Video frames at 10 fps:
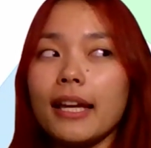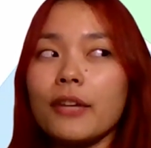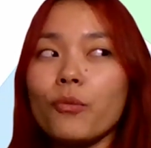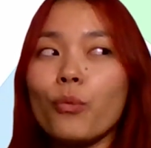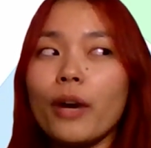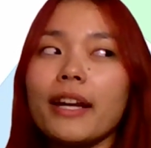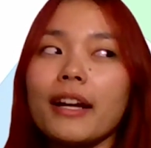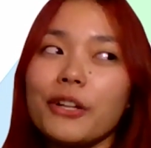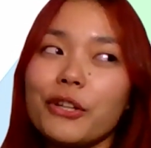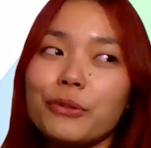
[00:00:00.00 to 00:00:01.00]
and why
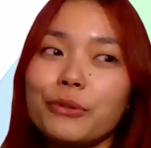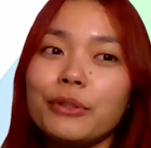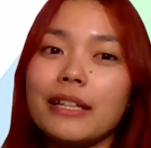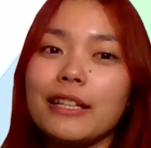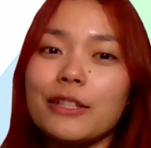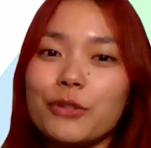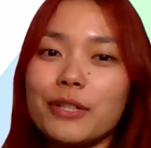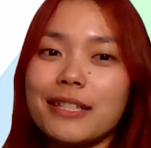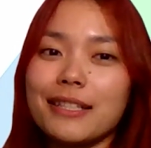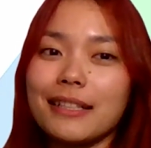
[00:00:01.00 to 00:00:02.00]
are you
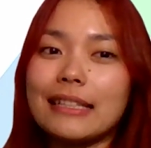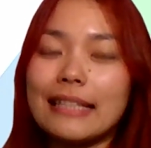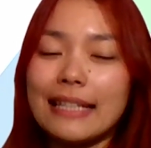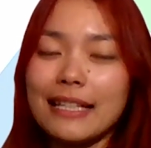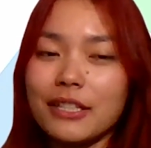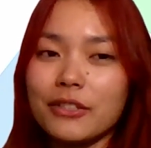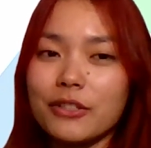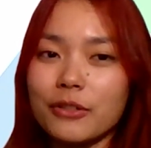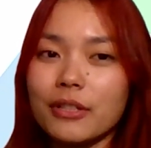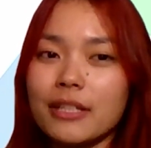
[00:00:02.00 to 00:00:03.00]
interested in teaching
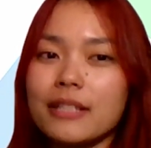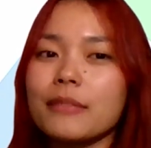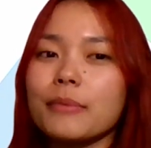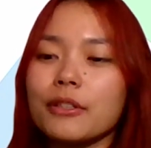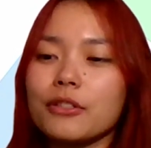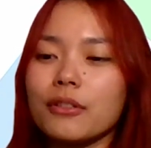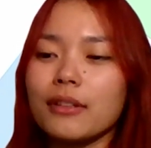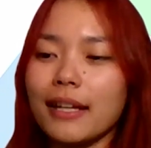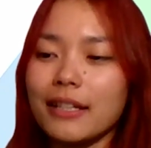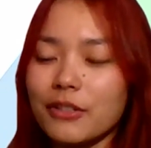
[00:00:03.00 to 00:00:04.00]
children? Is it because
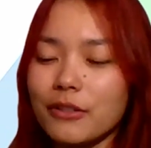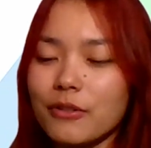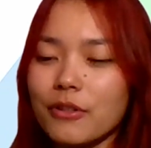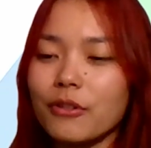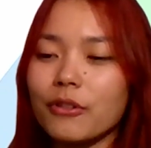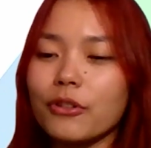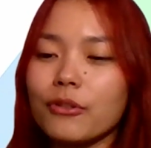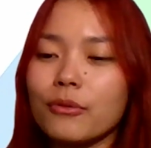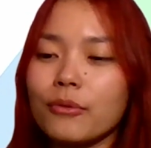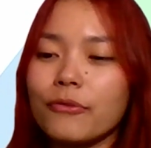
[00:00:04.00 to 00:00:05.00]
you like children or
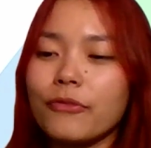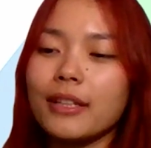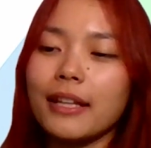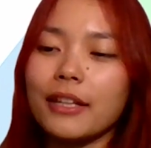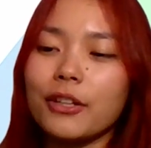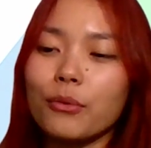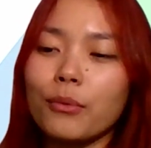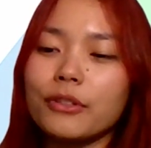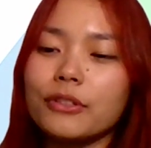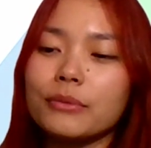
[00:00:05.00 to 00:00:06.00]
you feel like you
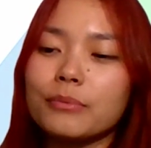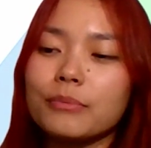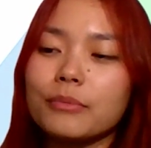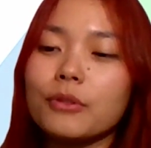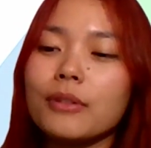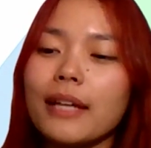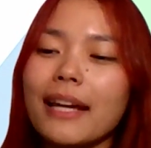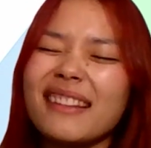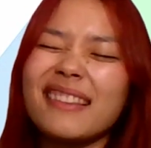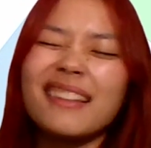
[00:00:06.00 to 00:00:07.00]

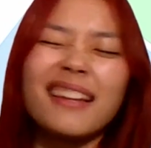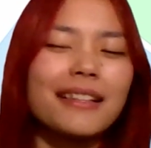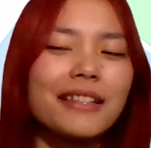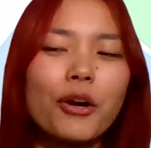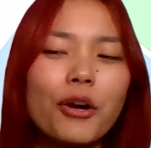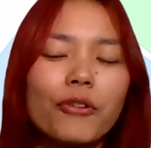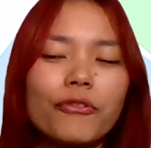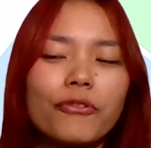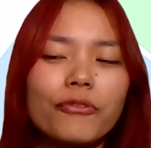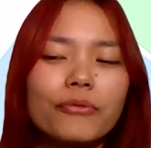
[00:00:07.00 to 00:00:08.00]
like the idea
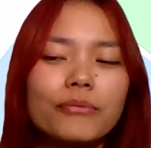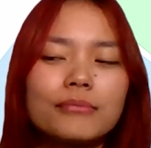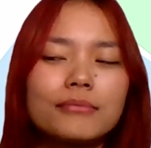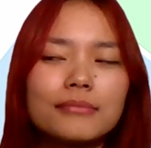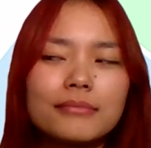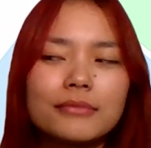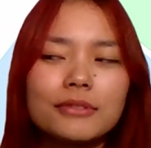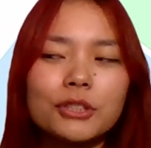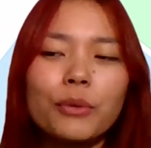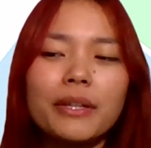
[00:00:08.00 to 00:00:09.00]
of
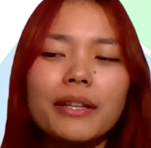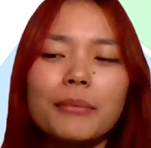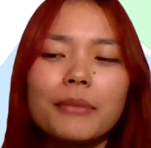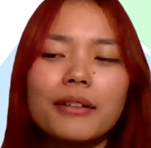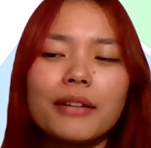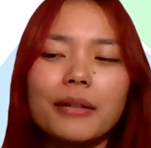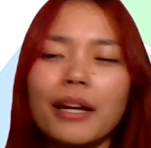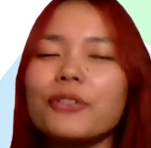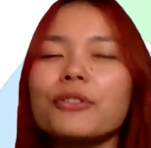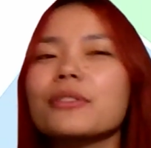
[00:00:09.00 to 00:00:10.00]
showing them the right,
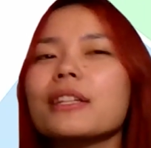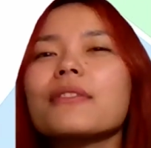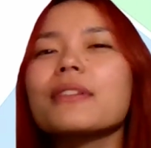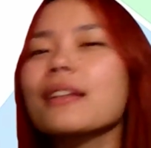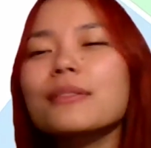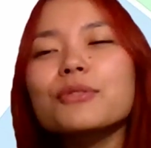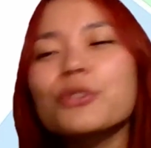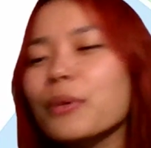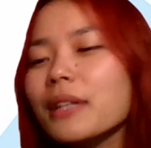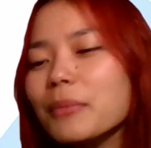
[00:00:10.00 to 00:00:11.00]
I don't know,
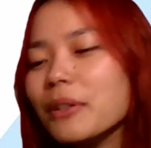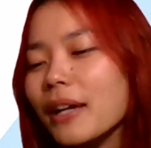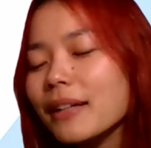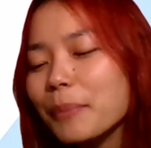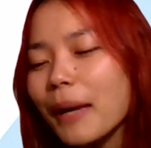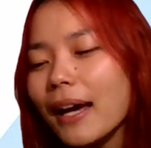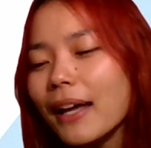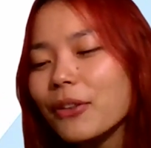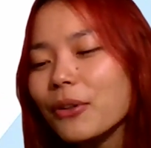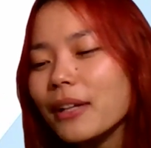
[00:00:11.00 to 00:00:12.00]
showing them the right
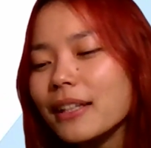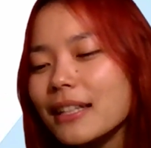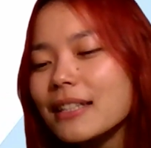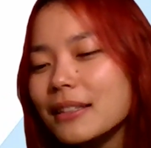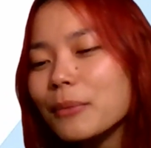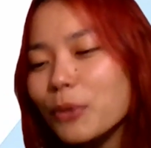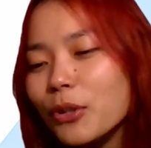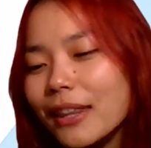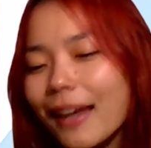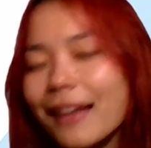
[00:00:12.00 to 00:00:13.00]
path or like teaching them
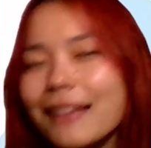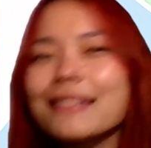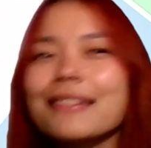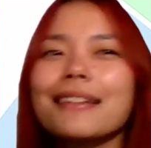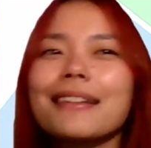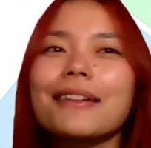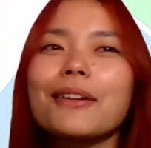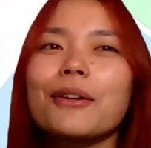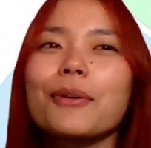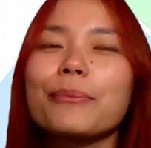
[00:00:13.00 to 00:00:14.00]
good things?
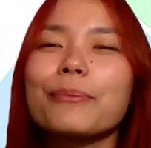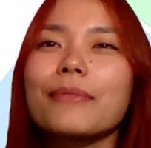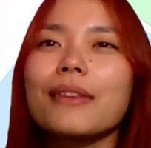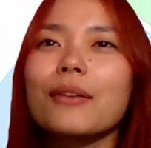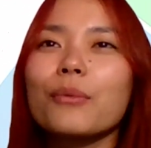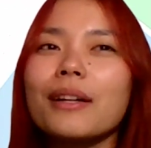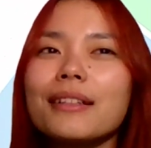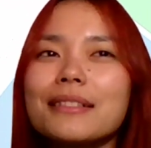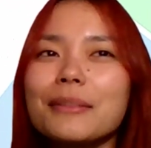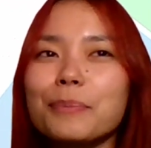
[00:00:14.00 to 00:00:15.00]
Where does